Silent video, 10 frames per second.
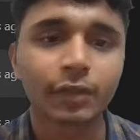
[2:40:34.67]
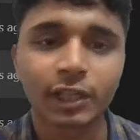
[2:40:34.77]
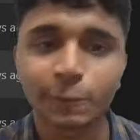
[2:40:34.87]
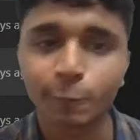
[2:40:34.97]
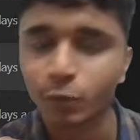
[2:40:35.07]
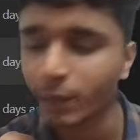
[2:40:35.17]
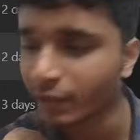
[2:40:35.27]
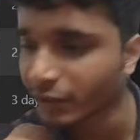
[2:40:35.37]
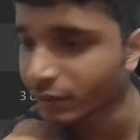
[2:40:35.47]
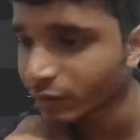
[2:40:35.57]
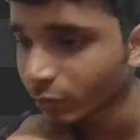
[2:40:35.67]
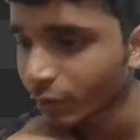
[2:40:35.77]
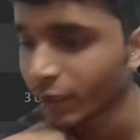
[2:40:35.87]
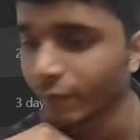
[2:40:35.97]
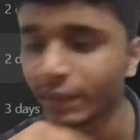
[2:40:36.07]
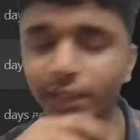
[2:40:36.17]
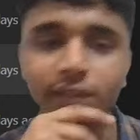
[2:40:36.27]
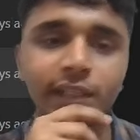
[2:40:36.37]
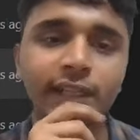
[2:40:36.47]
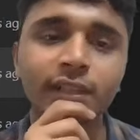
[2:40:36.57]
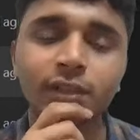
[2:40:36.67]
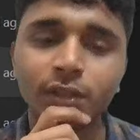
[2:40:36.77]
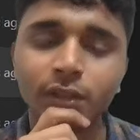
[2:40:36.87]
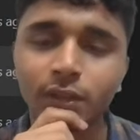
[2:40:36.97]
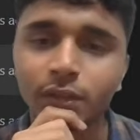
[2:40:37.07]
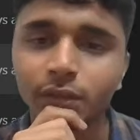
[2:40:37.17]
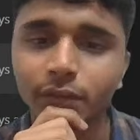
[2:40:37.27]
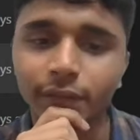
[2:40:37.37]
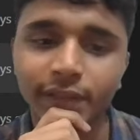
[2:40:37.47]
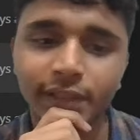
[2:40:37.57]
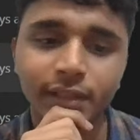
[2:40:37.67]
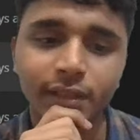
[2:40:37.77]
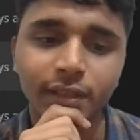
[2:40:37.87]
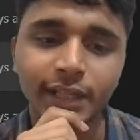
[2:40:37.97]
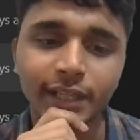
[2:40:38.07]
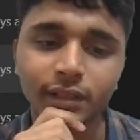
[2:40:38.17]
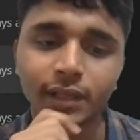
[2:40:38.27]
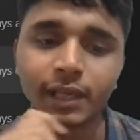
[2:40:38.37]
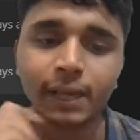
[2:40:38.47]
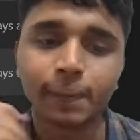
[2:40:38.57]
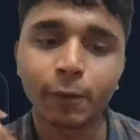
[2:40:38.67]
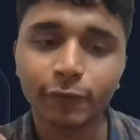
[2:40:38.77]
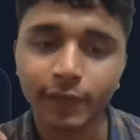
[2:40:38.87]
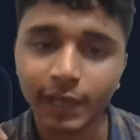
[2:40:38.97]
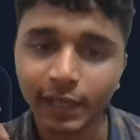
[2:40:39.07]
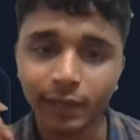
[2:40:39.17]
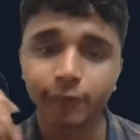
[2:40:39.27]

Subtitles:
transpose matrix. Okay, we did that. We did take the help of AI.